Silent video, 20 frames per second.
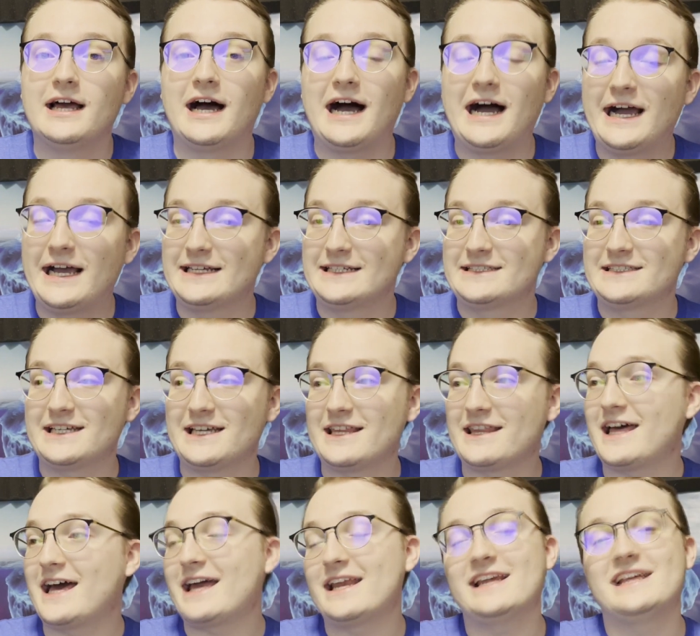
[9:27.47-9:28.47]
I say
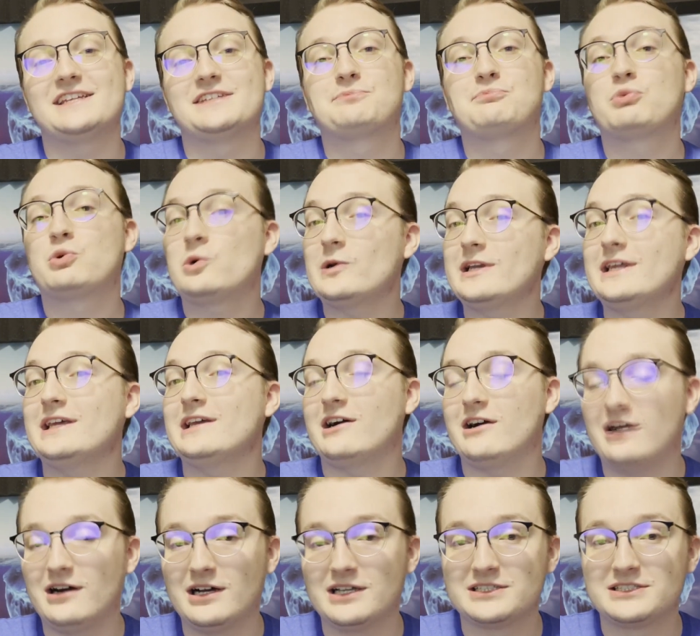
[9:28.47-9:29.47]
that is pretty
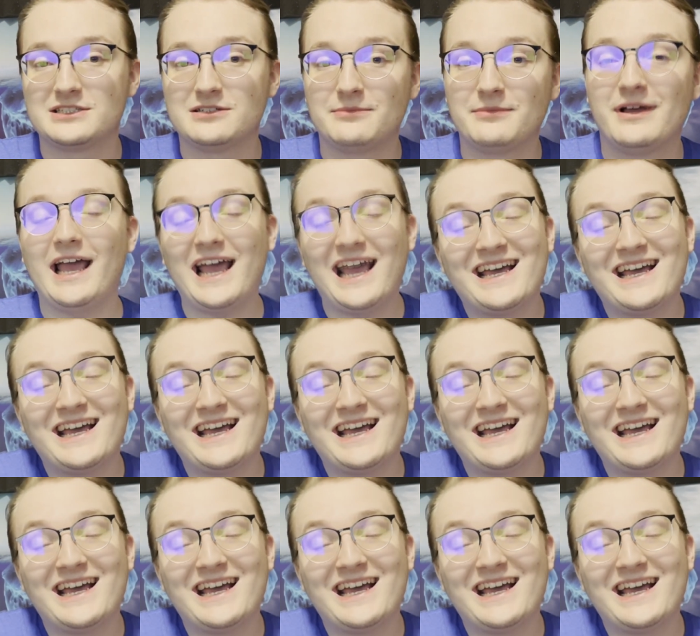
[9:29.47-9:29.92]
awesome,